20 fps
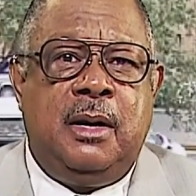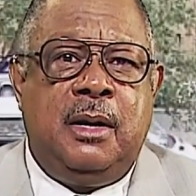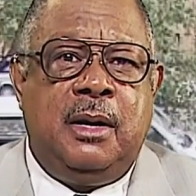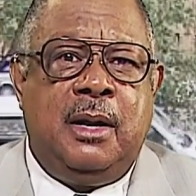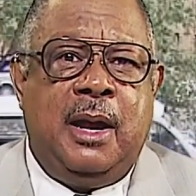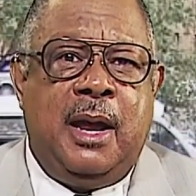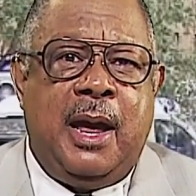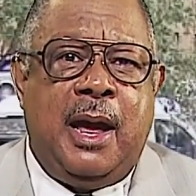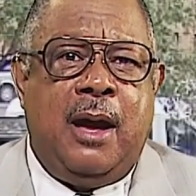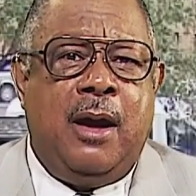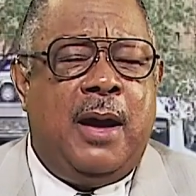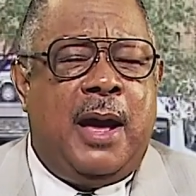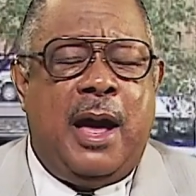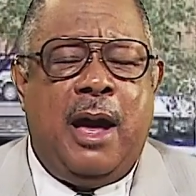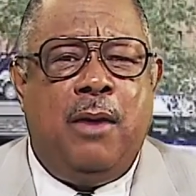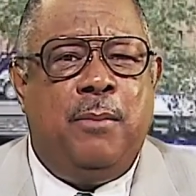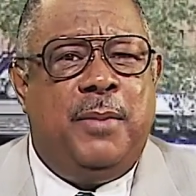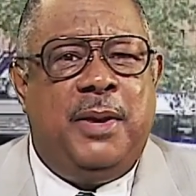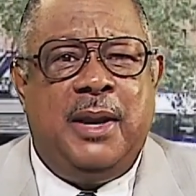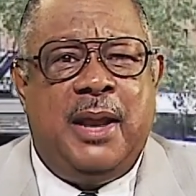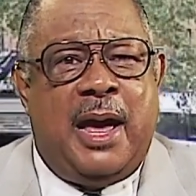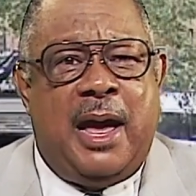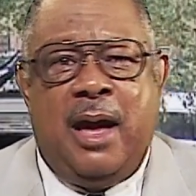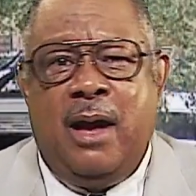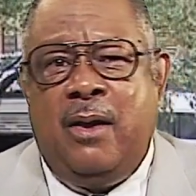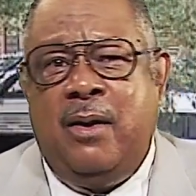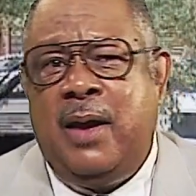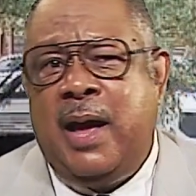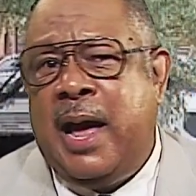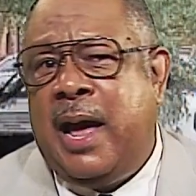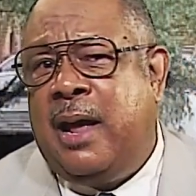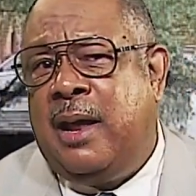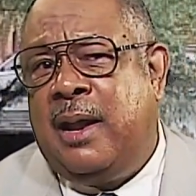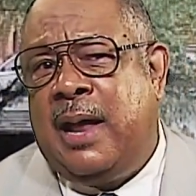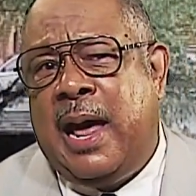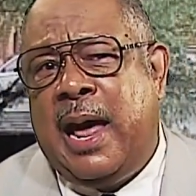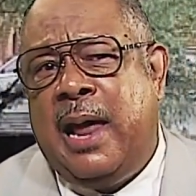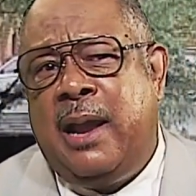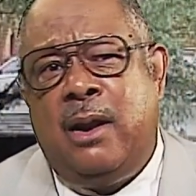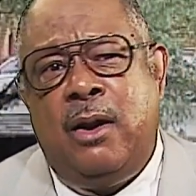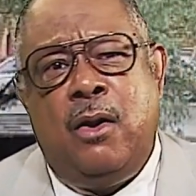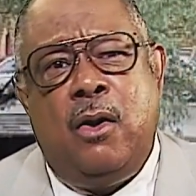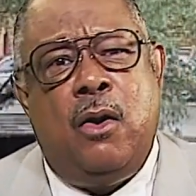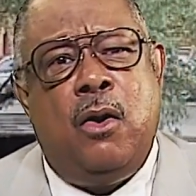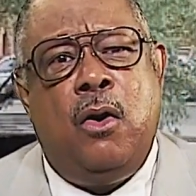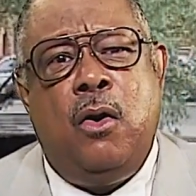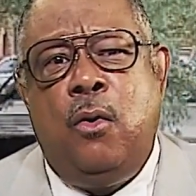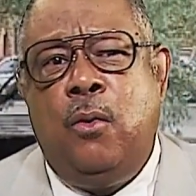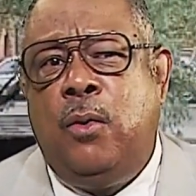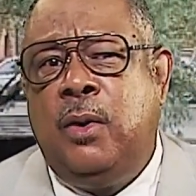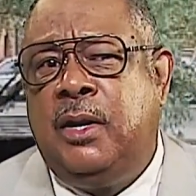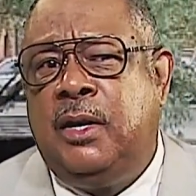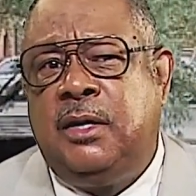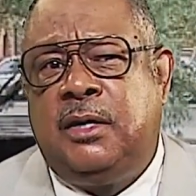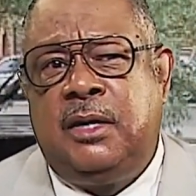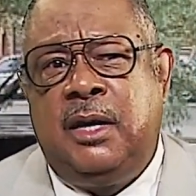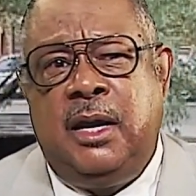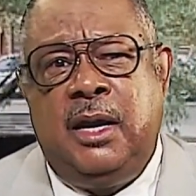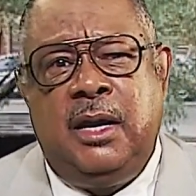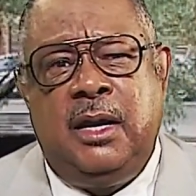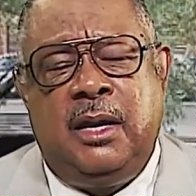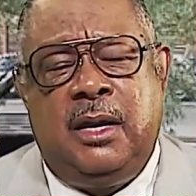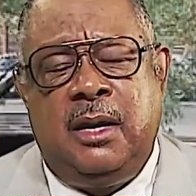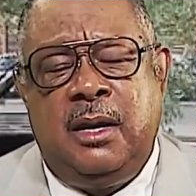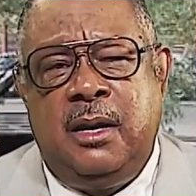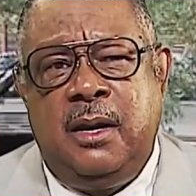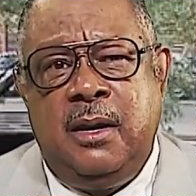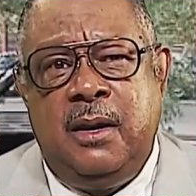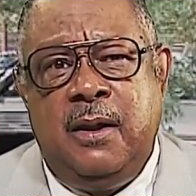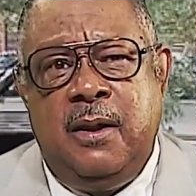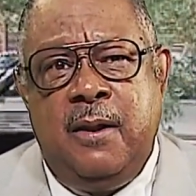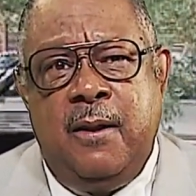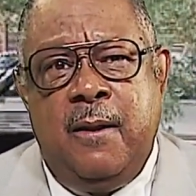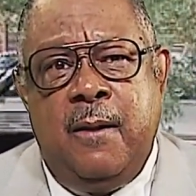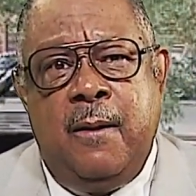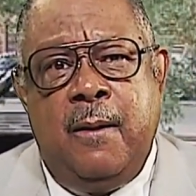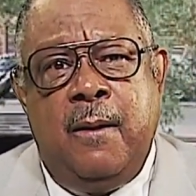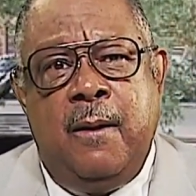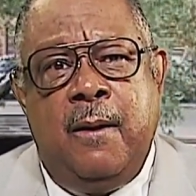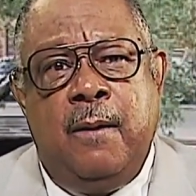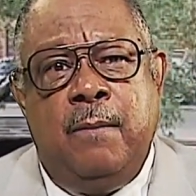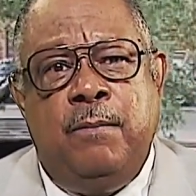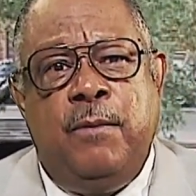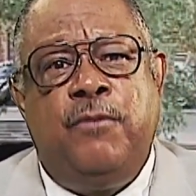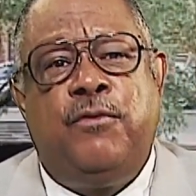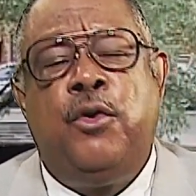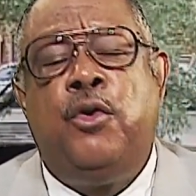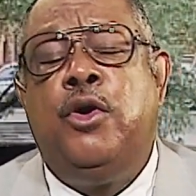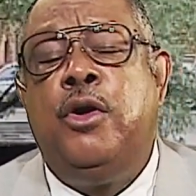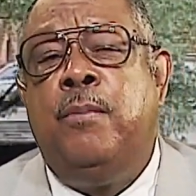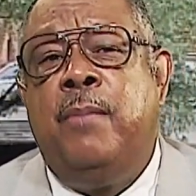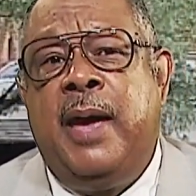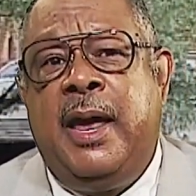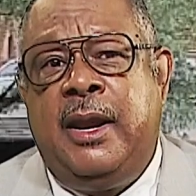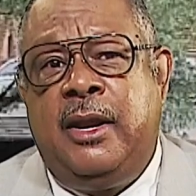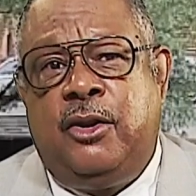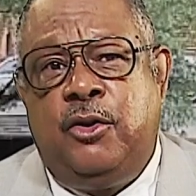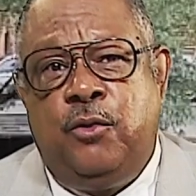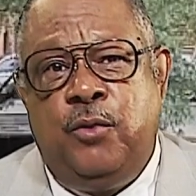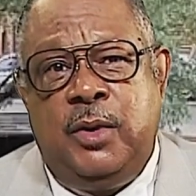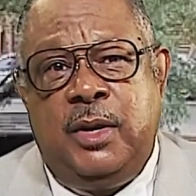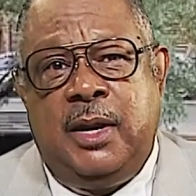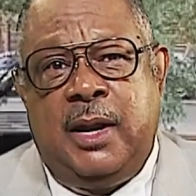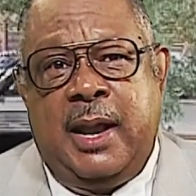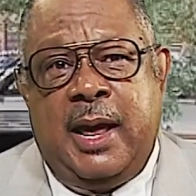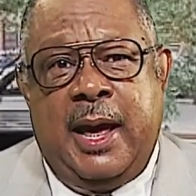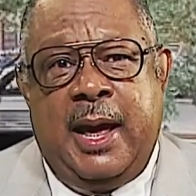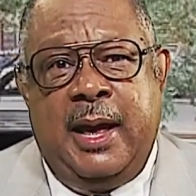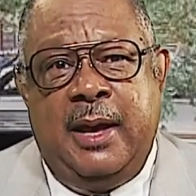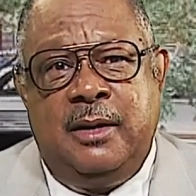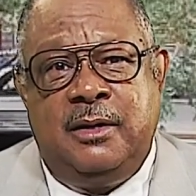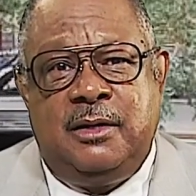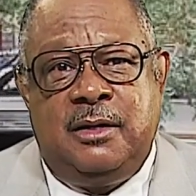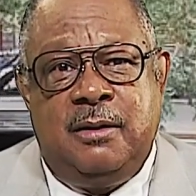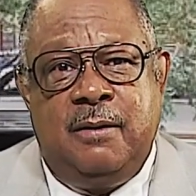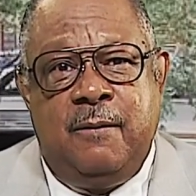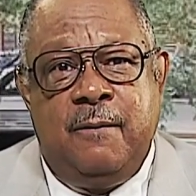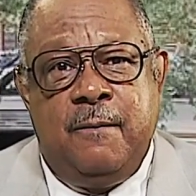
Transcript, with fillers: How, how, many, how, how, how long will it take before humanity realize